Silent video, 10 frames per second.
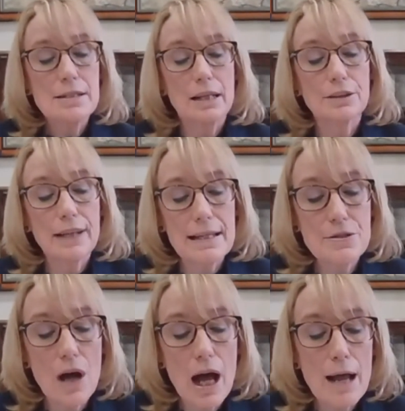Dr.
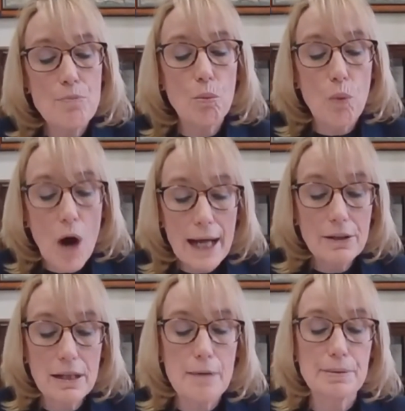Kesselheim,
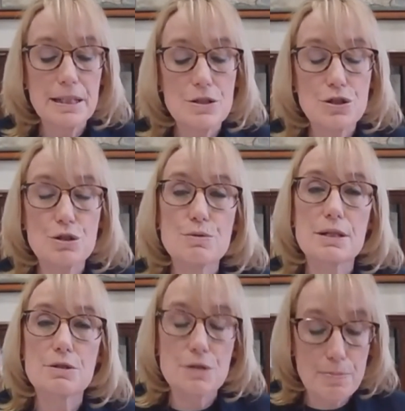why are companies
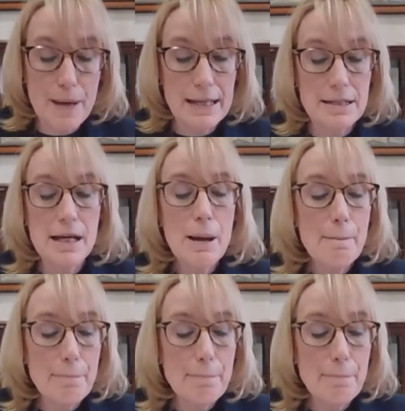choosing to spend